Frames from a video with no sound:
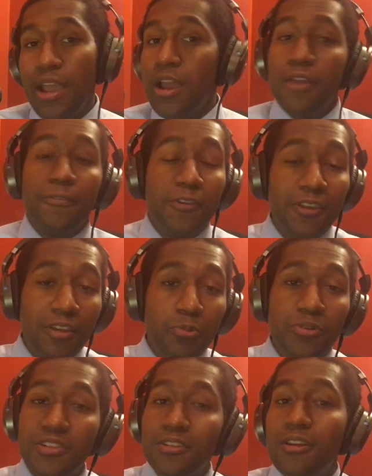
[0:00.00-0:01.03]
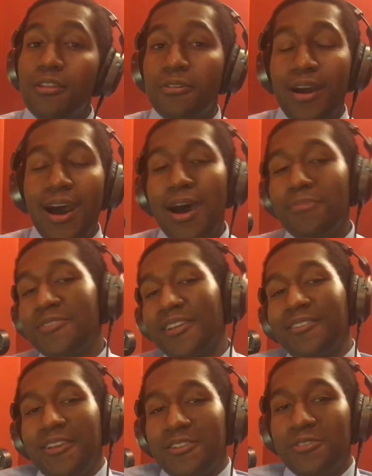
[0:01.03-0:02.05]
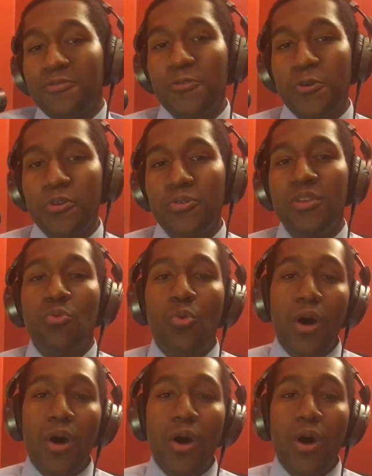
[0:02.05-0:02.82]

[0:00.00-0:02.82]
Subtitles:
If you did, it was another object lesson for you and